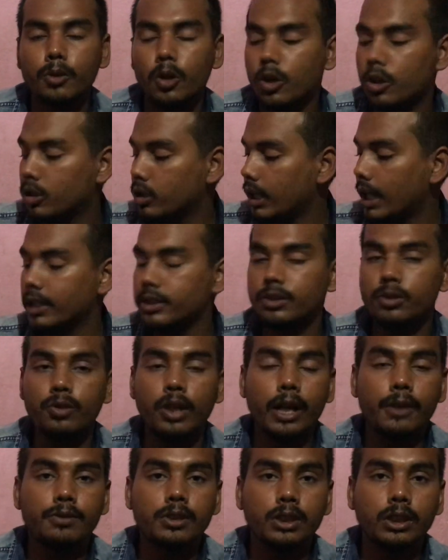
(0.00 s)
or as you
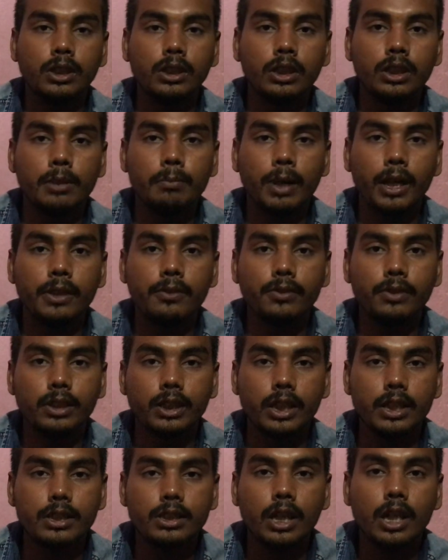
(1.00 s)
have seen in my
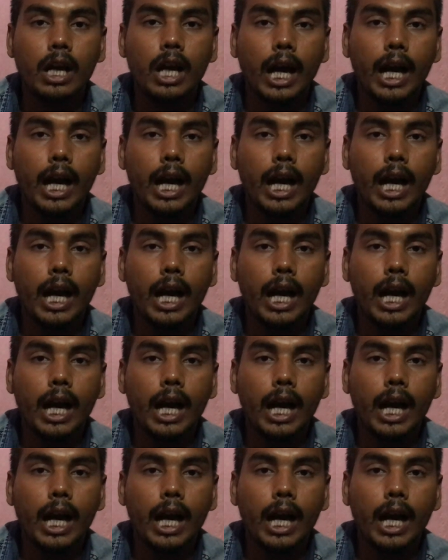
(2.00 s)
case